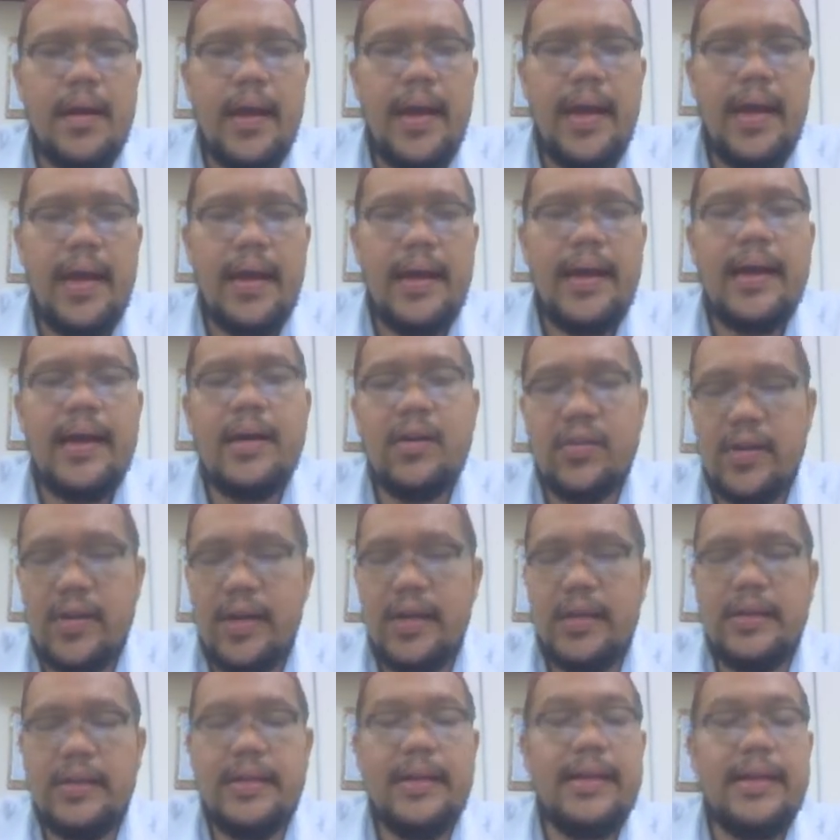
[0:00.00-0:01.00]

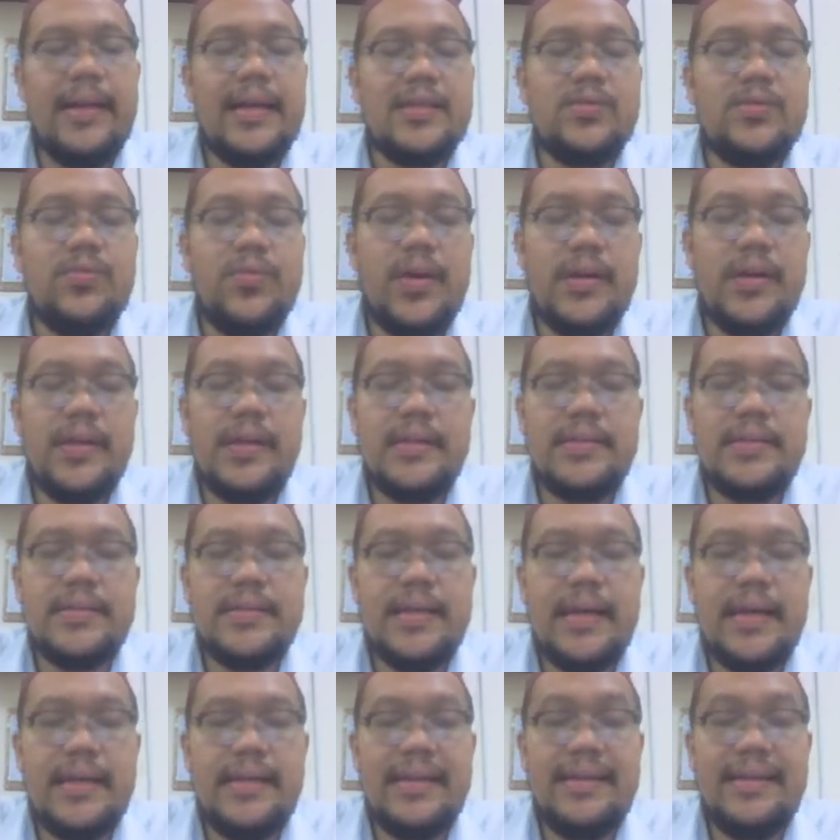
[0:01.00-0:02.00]
Okay, the last one is
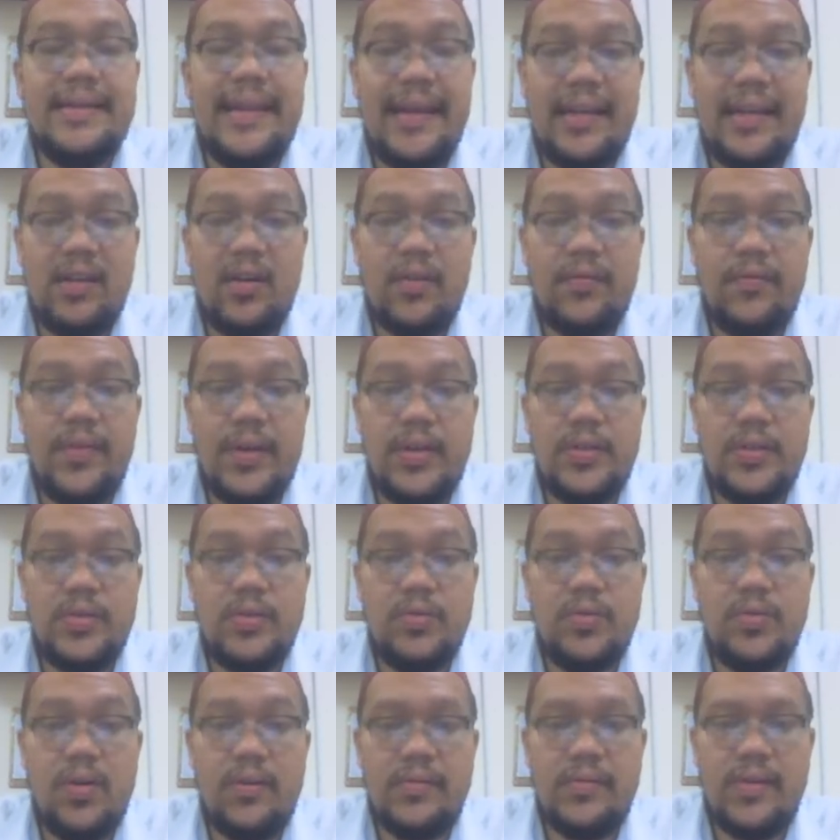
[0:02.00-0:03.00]
the date of
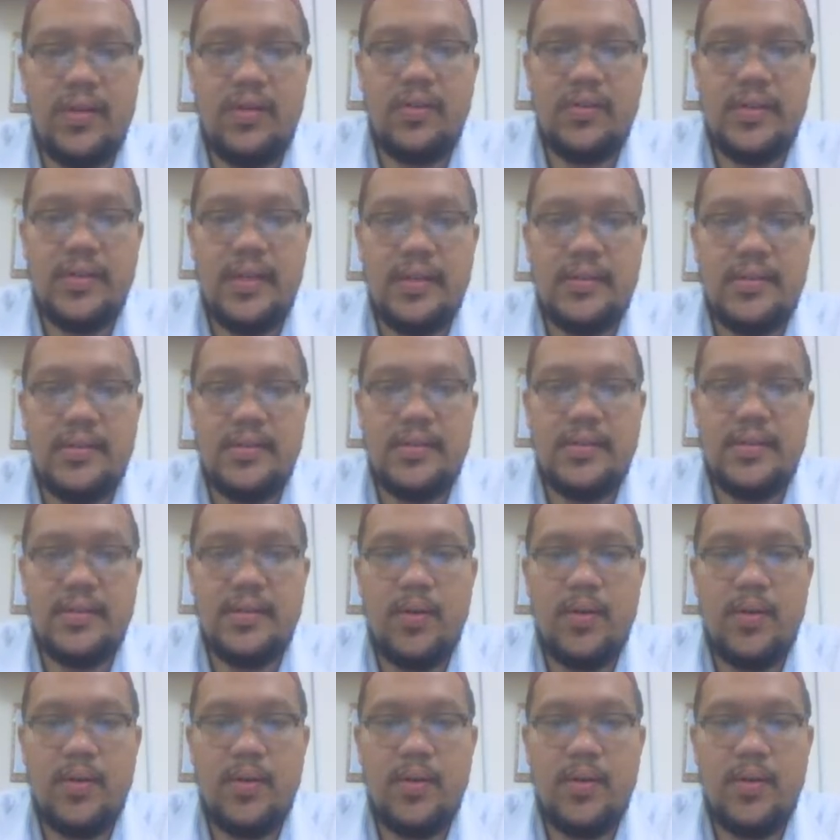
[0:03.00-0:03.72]
issue of the notice.